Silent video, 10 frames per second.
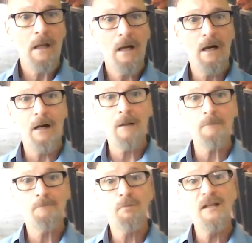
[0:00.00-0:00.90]

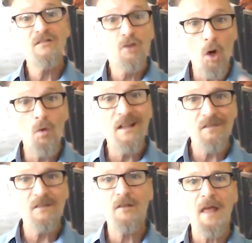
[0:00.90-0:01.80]
Um, please go
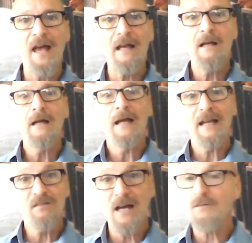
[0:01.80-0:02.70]
listen to that.
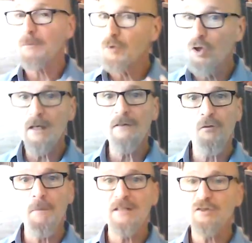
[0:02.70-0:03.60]
It's got some good
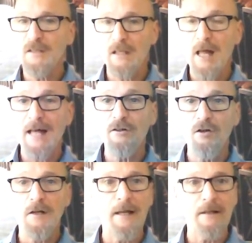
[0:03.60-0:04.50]
information and a lot of
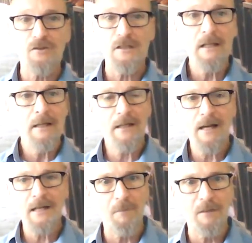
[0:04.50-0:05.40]
good energy. You
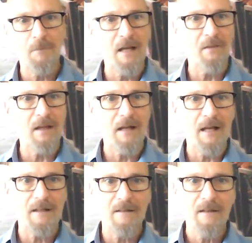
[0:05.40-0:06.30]
got to love those
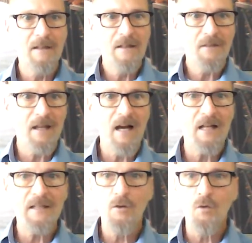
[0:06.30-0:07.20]
guys. I mean, man, they got
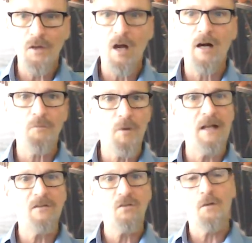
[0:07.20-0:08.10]
it. They got
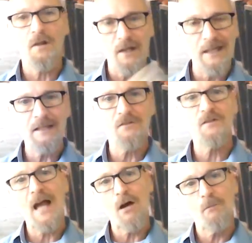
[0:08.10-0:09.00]
it going on, right?
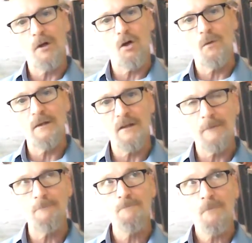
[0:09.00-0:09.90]
So the link is
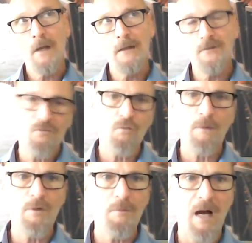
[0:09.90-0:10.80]
down below in the
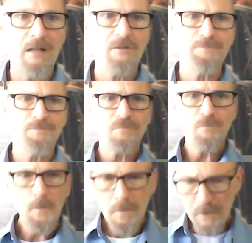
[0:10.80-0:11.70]
description
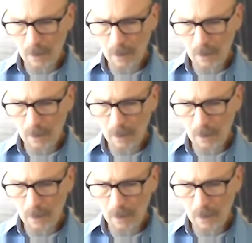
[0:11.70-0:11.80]
box.